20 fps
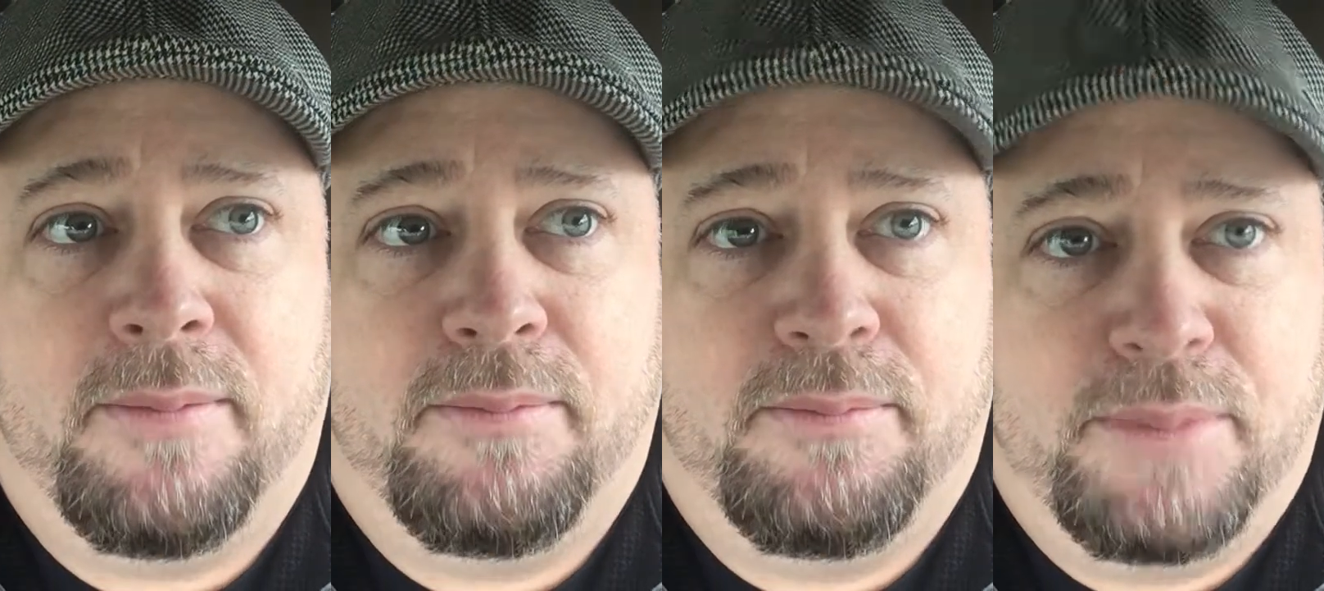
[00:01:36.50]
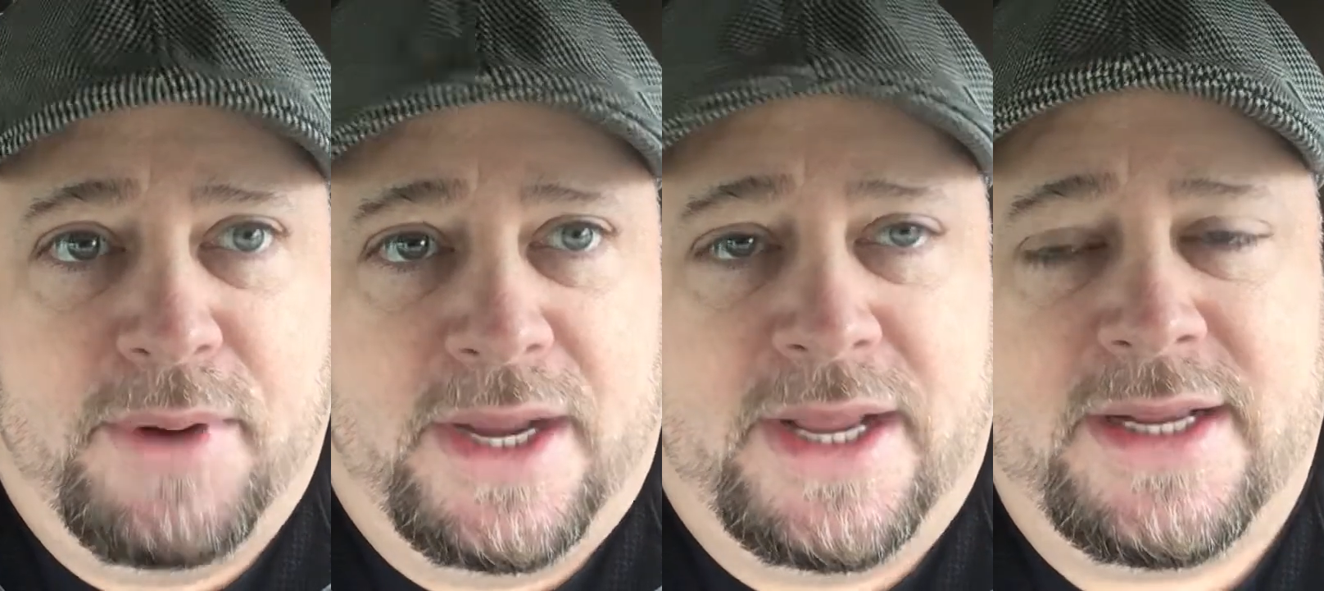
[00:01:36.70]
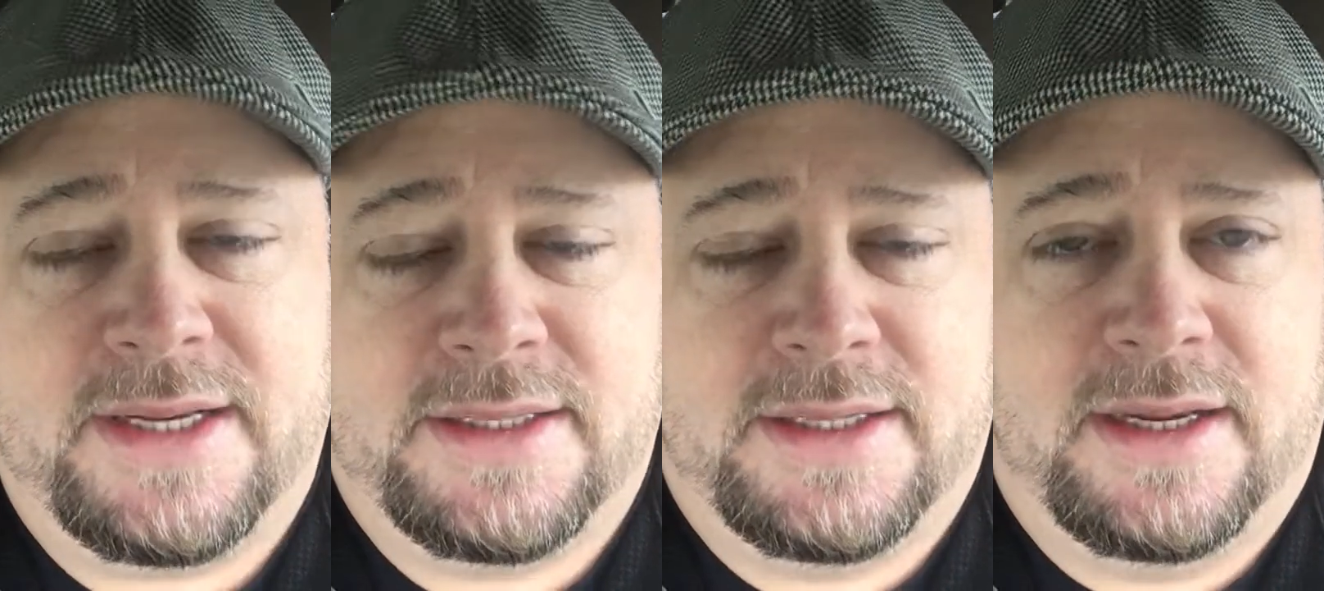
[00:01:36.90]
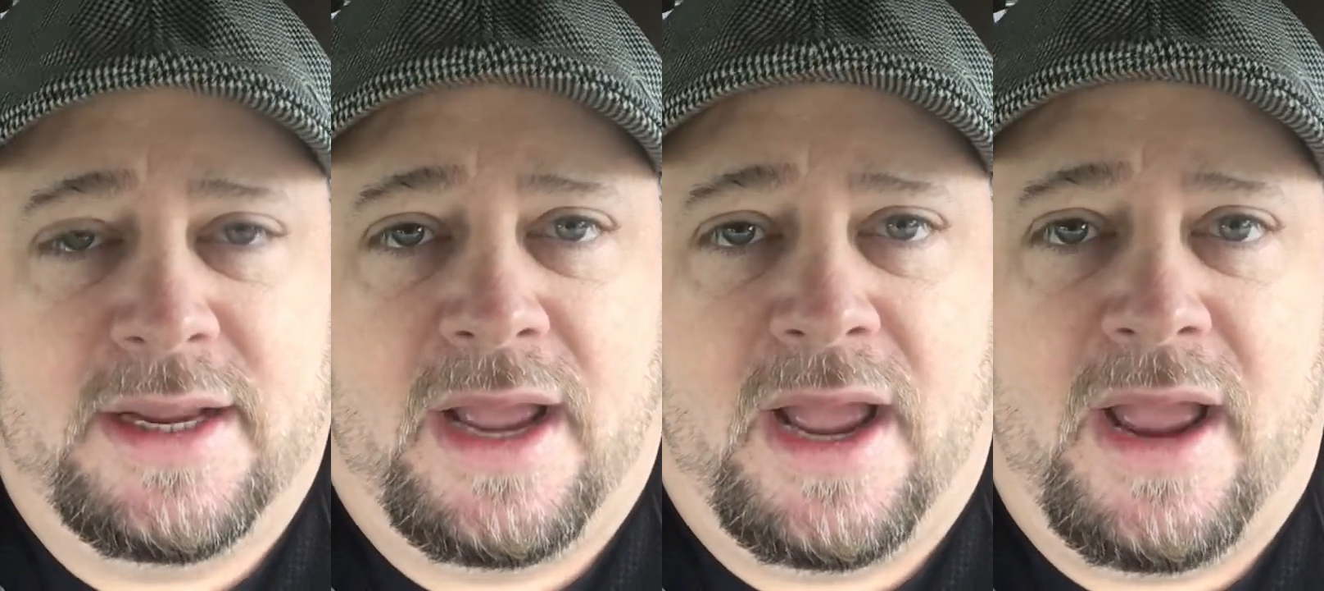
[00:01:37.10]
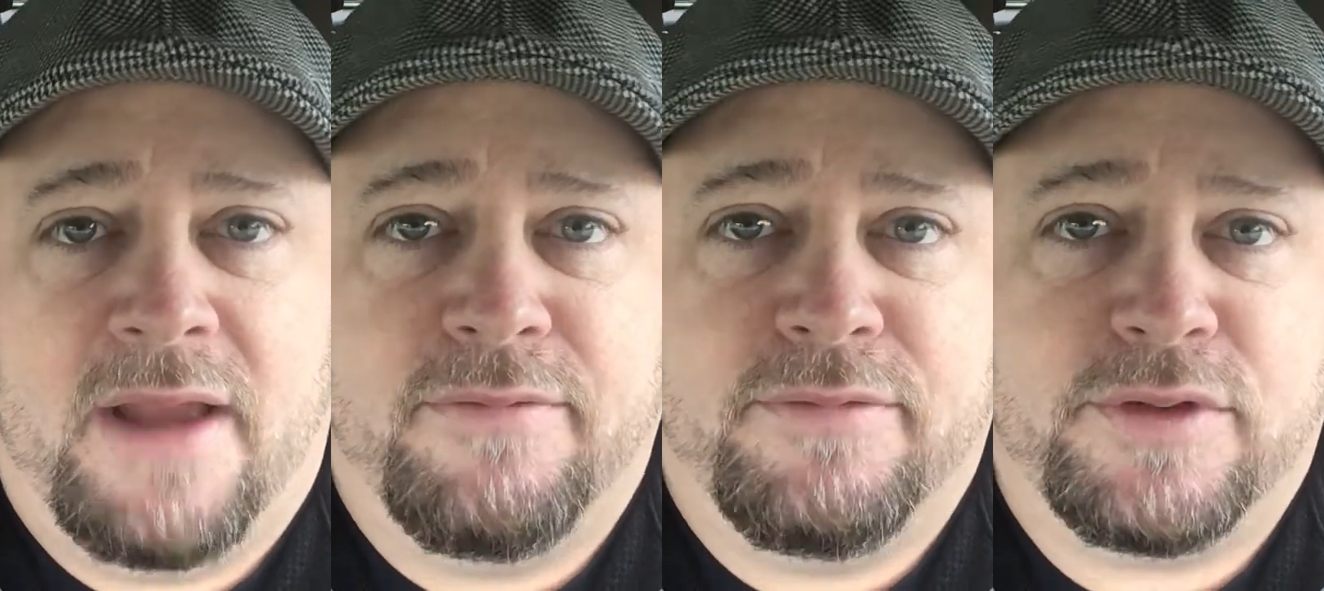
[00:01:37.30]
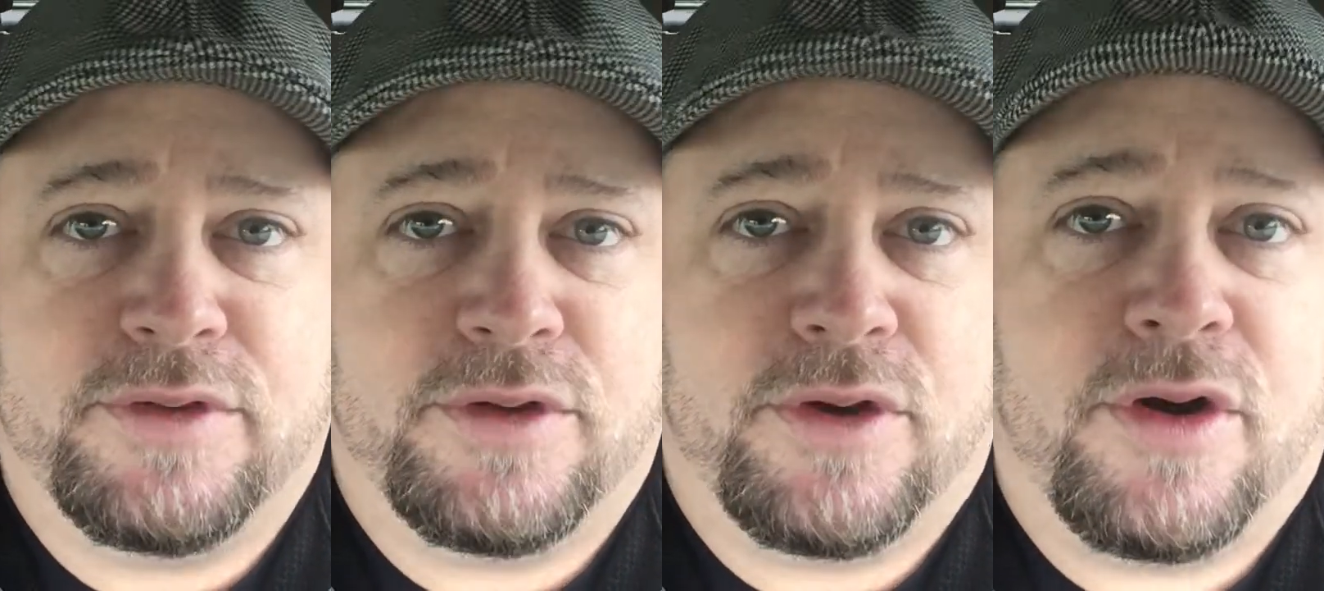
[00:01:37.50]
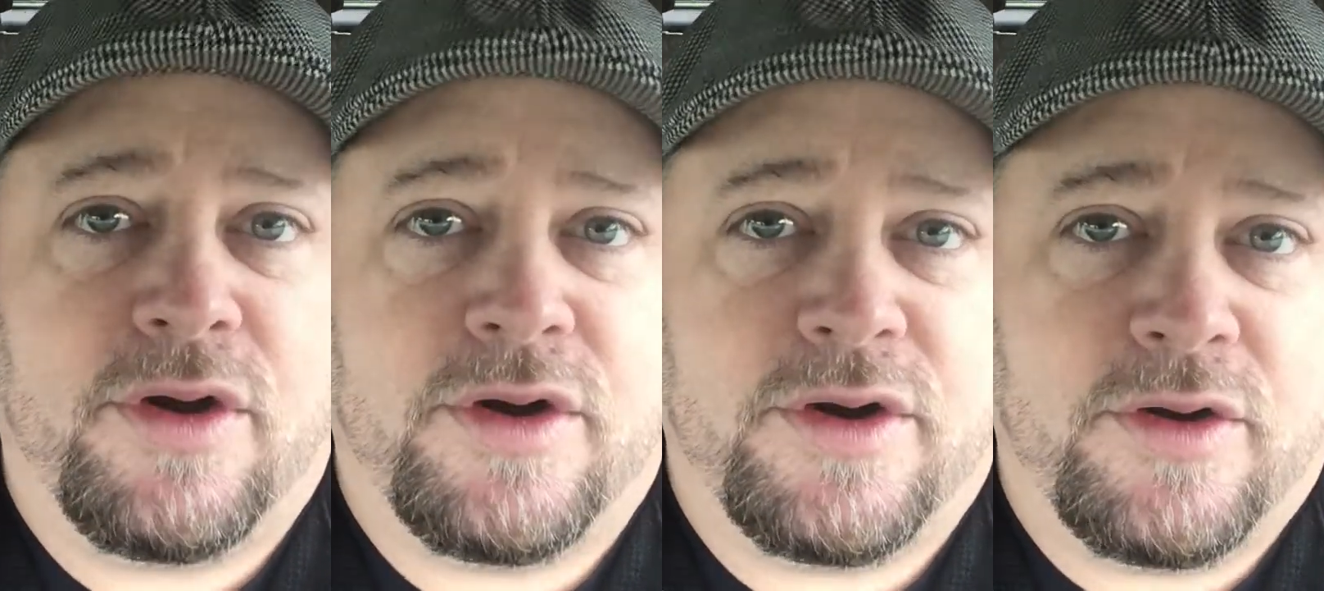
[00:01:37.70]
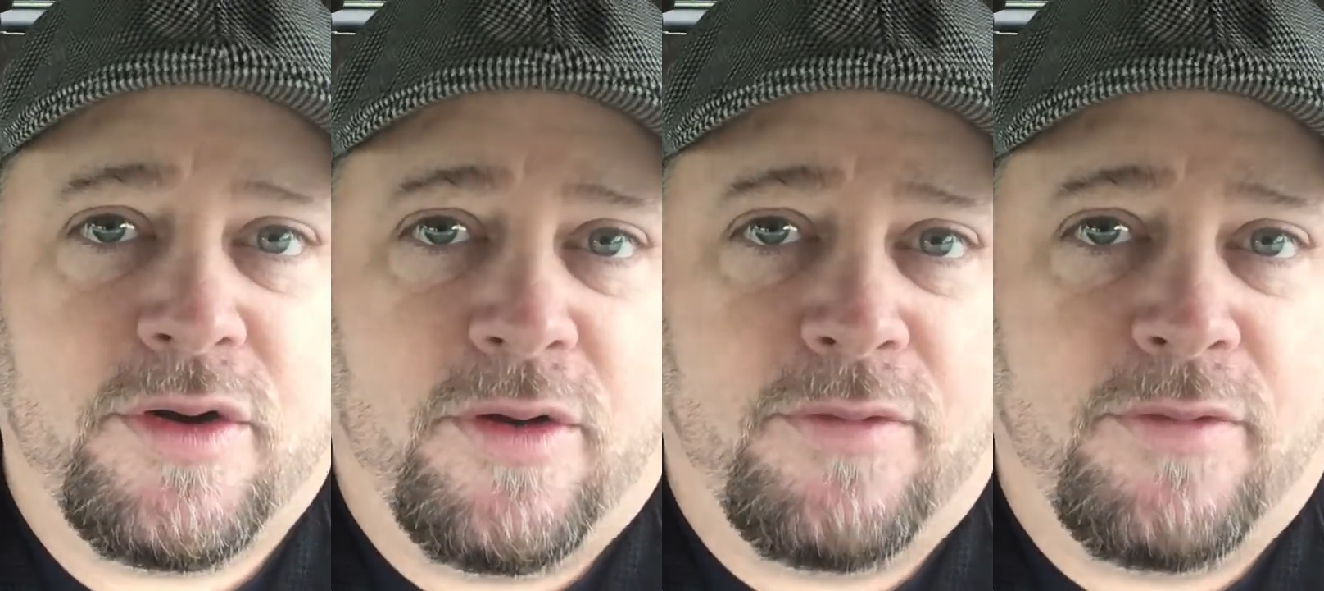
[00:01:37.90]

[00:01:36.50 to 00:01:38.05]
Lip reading: But I've learned